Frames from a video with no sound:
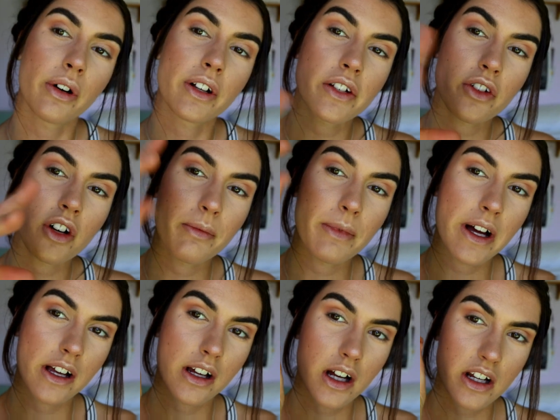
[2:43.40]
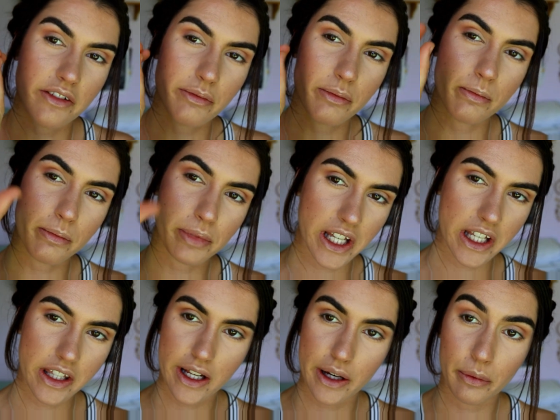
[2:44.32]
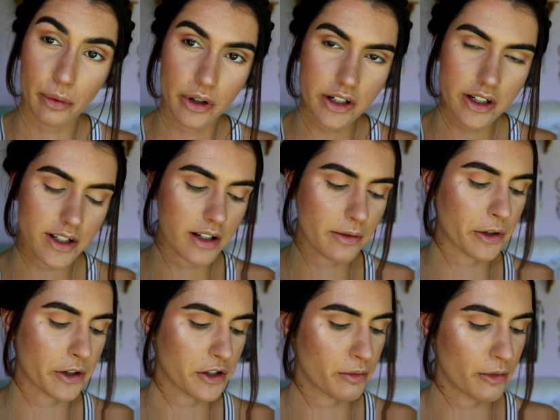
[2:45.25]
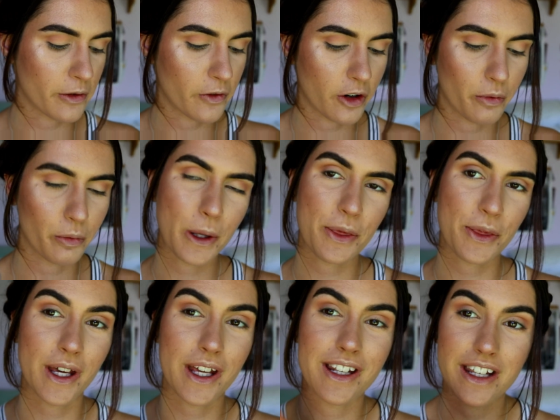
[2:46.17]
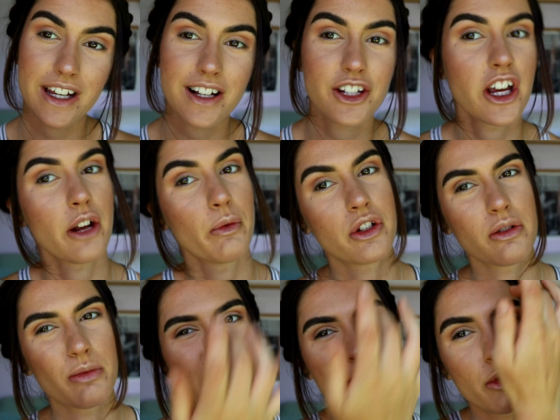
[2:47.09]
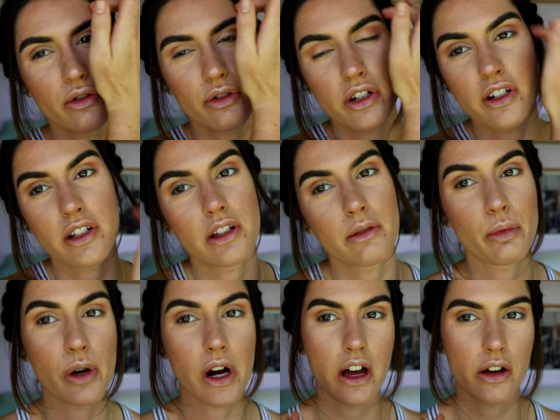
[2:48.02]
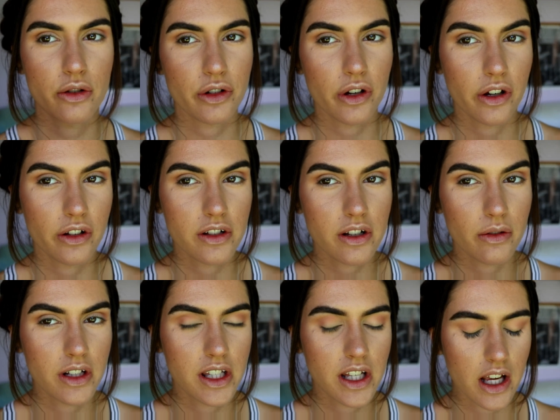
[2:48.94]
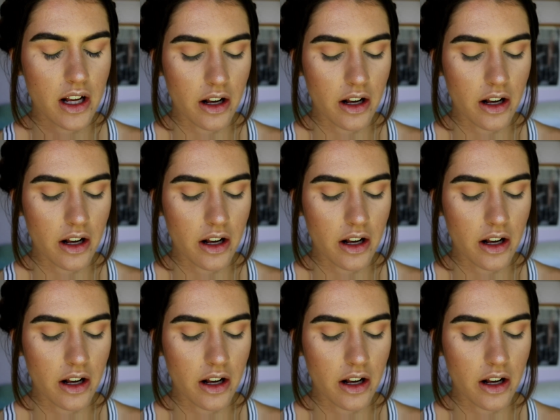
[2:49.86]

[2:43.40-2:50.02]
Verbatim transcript: Once I've got my kind of blends I want, I'm going to move on with the next shade, which will be more into the brown tones, I would say